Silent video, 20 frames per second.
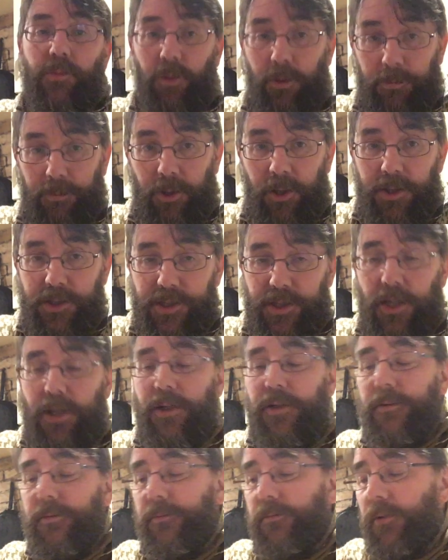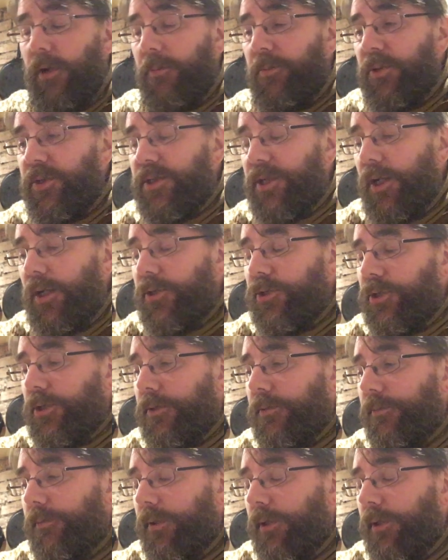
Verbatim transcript: one might say, reputation